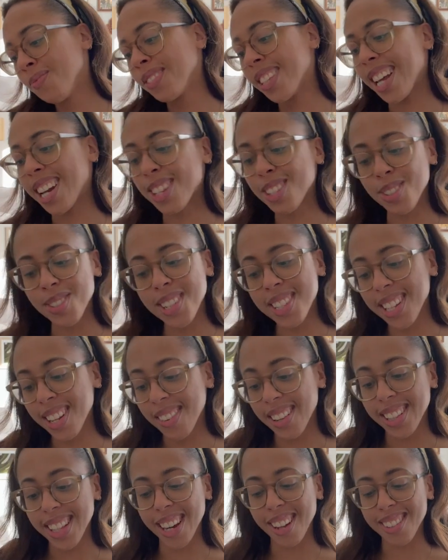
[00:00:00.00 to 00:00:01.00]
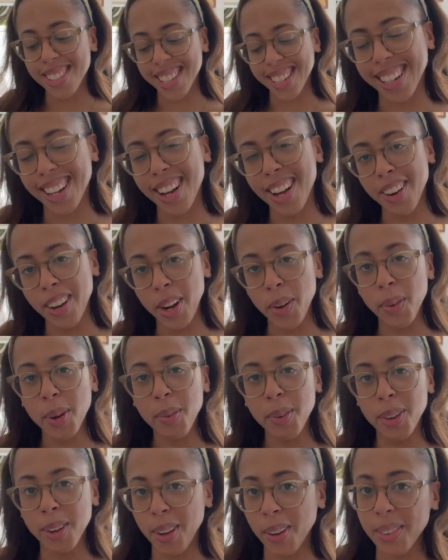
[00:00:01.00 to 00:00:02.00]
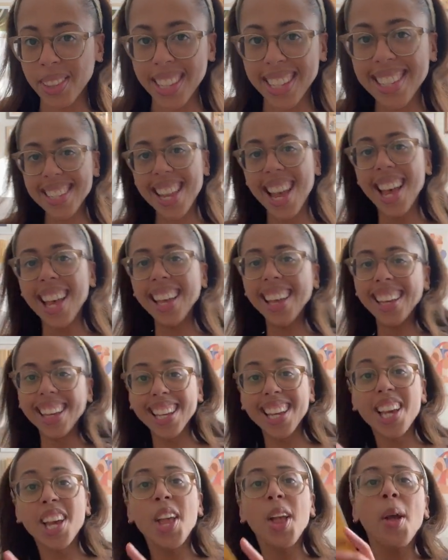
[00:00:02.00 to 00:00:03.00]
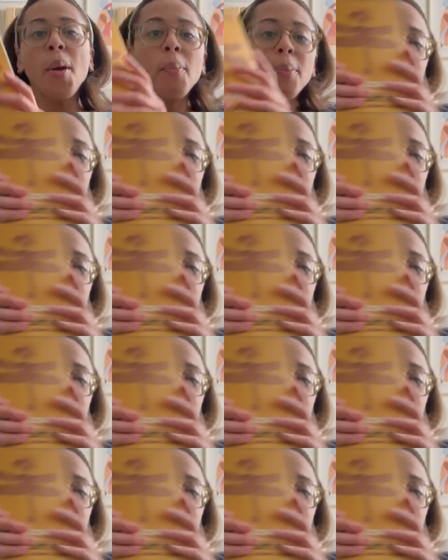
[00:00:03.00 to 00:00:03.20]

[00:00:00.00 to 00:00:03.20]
And as soon as I read that, I was like, all right, where are we going with this?